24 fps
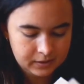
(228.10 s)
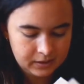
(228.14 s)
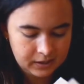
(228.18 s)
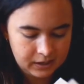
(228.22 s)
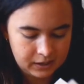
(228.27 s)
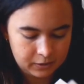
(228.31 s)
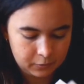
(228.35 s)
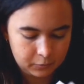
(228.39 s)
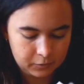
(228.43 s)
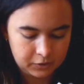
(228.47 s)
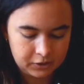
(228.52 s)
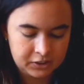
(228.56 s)

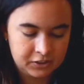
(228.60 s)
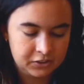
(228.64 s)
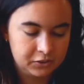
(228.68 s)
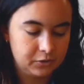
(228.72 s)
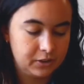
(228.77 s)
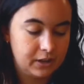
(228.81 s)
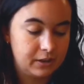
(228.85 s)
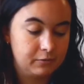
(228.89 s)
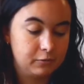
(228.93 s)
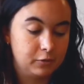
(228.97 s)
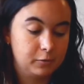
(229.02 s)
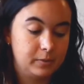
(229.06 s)
we're going to do
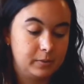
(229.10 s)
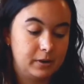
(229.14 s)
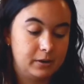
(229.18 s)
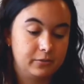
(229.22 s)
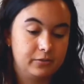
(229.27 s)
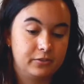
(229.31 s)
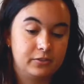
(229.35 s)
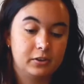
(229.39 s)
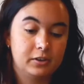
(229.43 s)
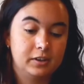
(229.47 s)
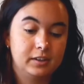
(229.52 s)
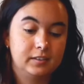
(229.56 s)
that for about
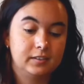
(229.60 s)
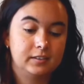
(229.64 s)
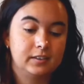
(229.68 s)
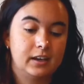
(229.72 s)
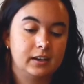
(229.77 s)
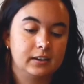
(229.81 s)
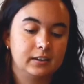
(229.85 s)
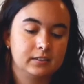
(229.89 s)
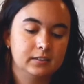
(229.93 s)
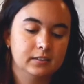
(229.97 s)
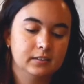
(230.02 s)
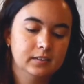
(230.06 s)
30
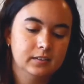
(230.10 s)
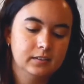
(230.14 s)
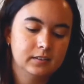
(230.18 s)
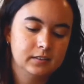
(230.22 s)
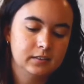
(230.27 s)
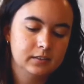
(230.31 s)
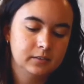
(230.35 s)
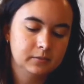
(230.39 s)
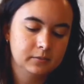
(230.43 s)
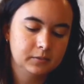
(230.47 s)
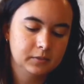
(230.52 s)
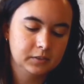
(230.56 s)
seconds.
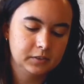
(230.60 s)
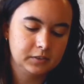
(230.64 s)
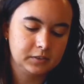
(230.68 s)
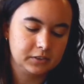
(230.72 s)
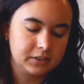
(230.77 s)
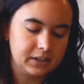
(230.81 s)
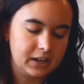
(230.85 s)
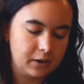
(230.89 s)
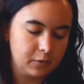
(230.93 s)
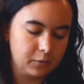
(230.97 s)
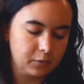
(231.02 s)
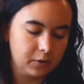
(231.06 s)
So
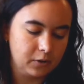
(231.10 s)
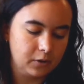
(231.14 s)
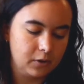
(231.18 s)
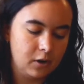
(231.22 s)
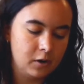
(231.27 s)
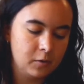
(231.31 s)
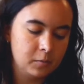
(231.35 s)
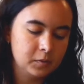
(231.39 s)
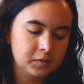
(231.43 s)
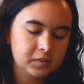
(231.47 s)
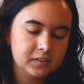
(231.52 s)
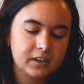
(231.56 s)
now we're
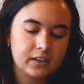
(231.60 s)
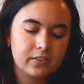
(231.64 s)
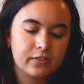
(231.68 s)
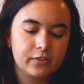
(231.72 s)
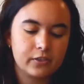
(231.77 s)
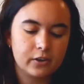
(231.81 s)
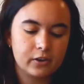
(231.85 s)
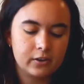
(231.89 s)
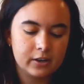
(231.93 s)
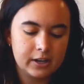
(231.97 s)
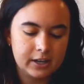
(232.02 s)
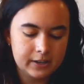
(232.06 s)
almost at
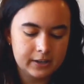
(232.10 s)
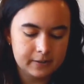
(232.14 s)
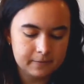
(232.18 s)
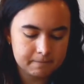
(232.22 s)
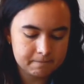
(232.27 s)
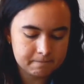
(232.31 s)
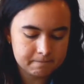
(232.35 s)
30,